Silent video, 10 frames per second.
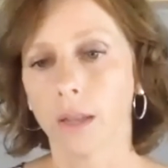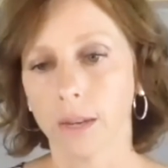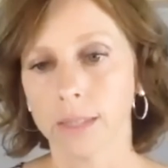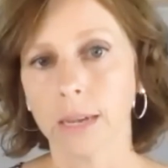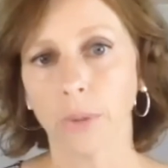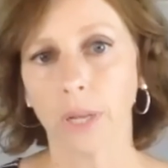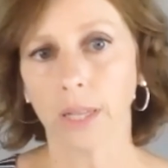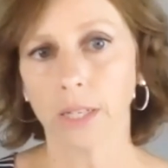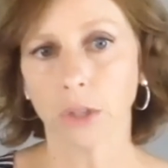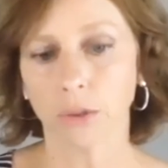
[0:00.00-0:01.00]
an example I
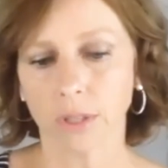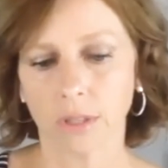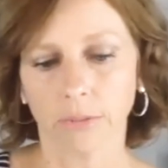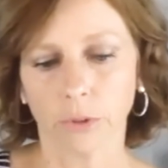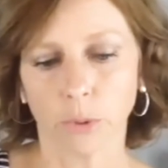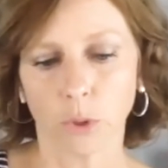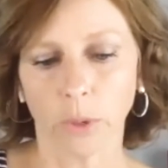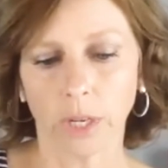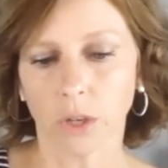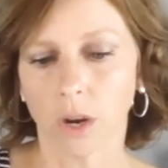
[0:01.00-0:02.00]
like to use is the difference
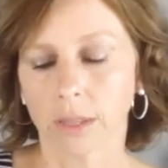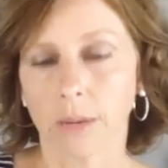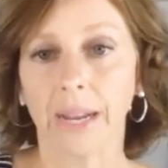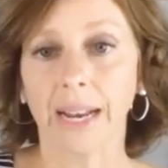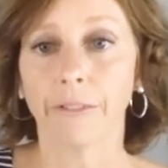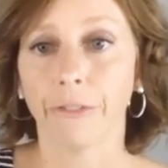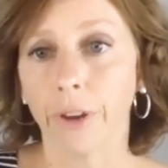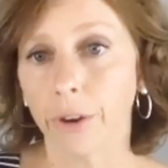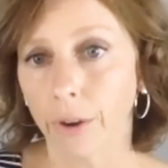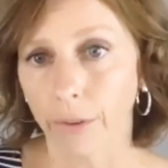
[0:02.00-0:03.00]
between a dog that might have
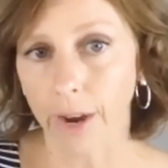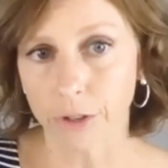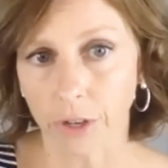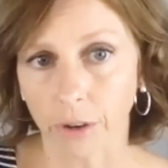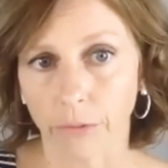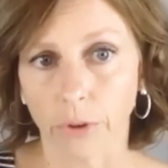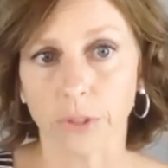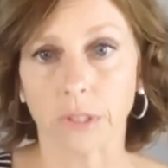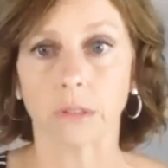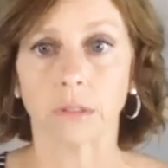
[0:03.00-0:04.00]
fear aggression
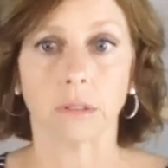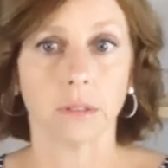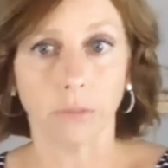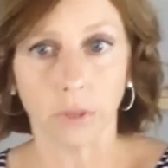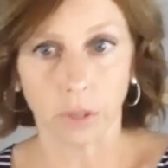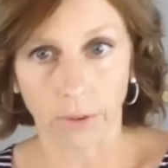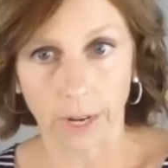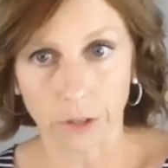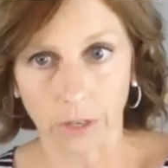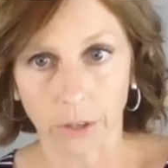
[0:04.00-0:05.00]
versus civil
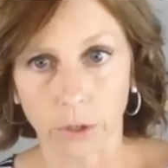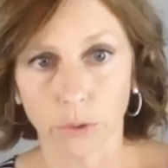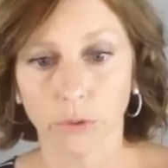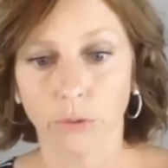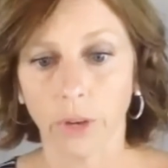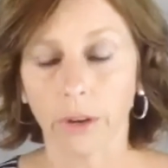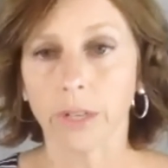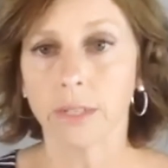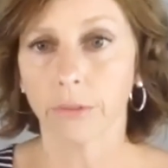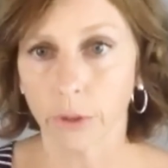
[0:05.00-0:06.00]
aggression, two
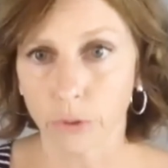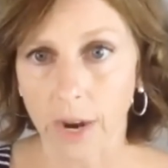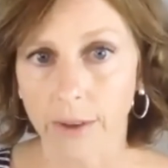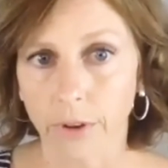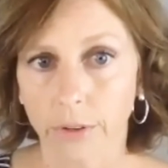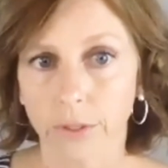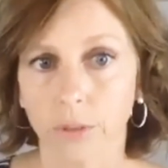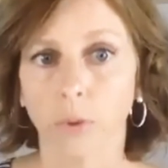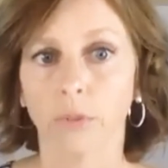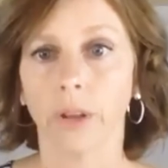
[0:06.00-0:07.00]
very different drivers
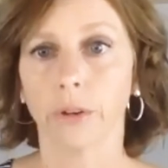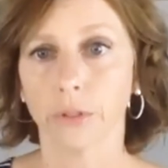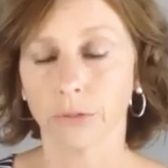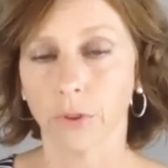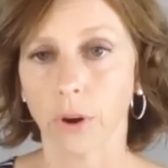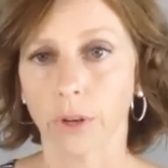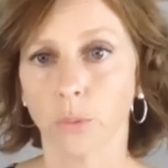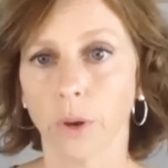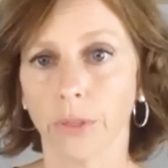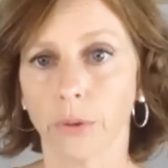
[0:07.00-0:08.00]
and motivators as far as
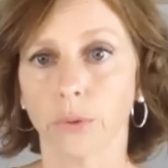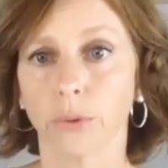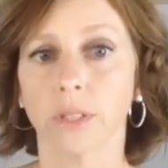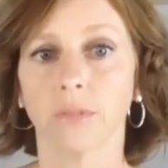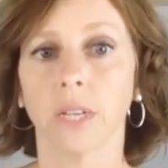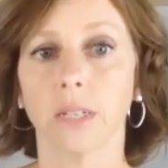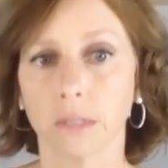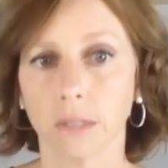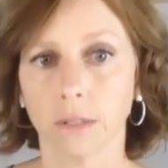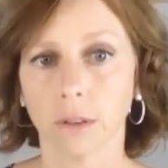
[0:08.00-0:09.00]
what those aggressive
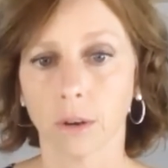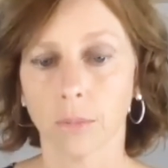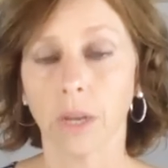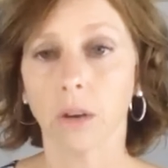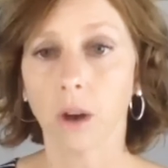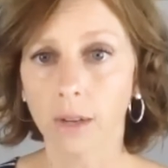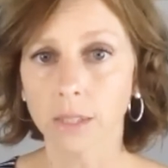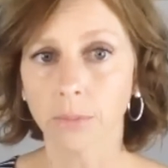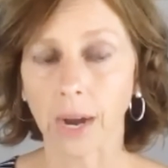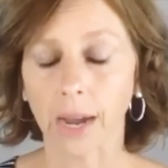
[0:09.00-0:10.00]
tendencies are being
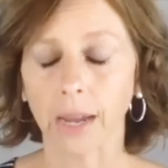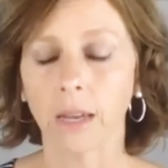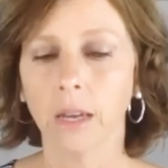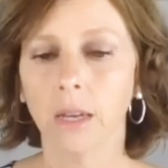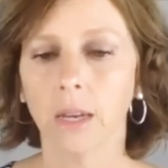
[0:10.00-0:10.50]
caused by